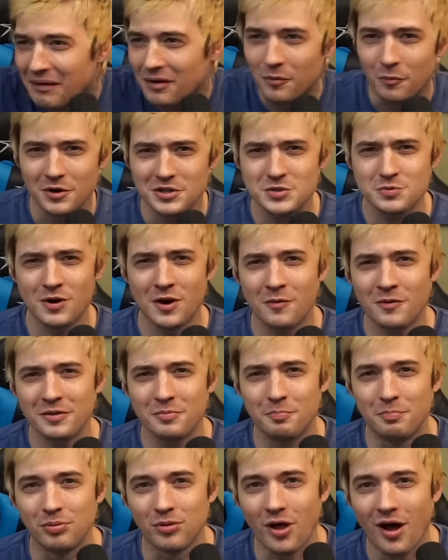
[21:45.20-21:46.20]
What's wrong
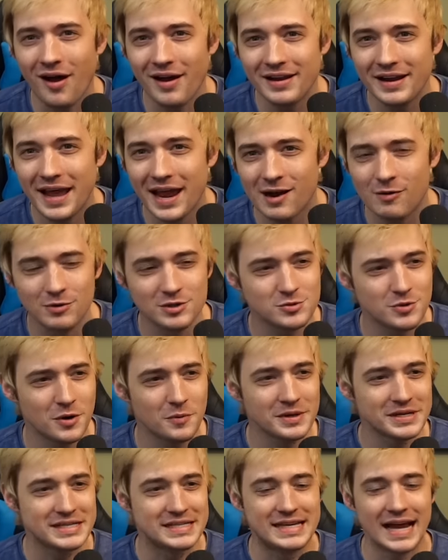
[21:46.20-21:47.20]
with blonde hair? What's
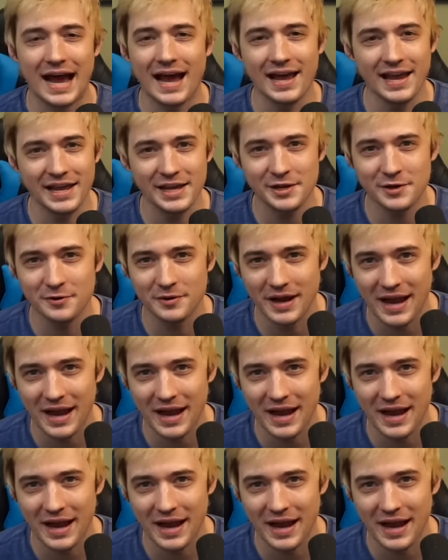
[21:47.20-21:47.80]
wrong with dyeing your